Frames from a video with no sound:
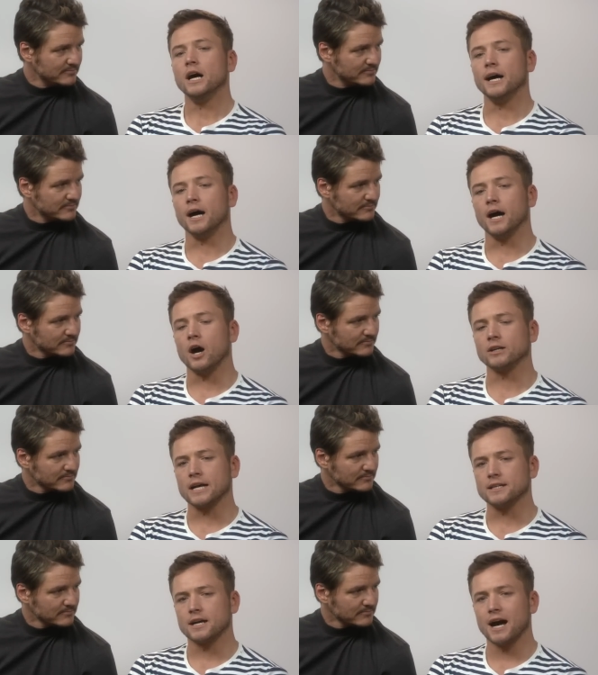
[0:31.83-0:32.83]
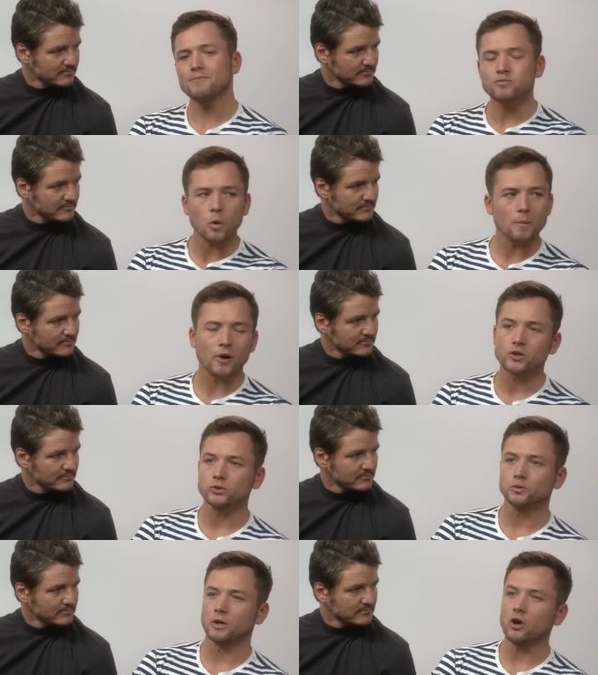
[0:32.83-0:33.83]
Speaker 1: Uh, okay, I'm quite
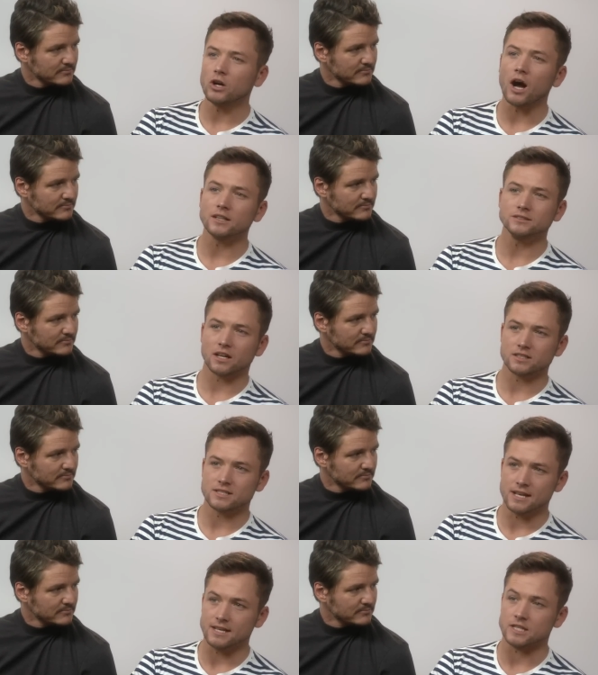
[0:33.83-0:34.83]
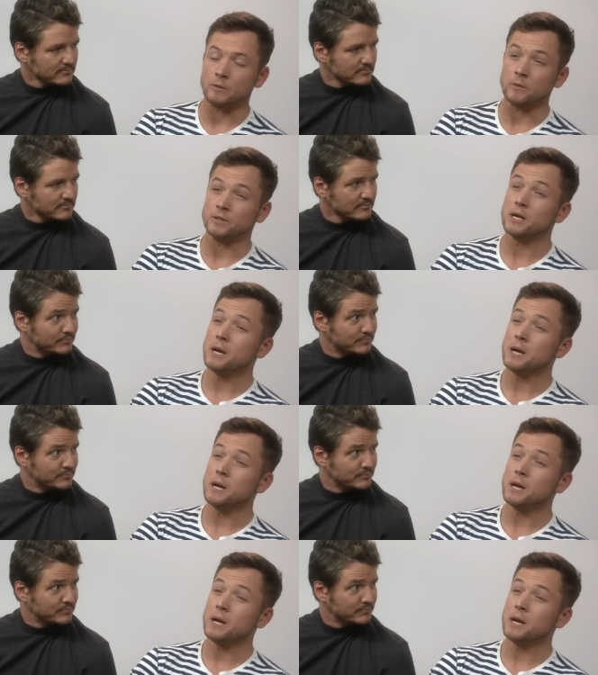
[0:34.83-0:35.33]
partial to a Long Island iced tea at the moment,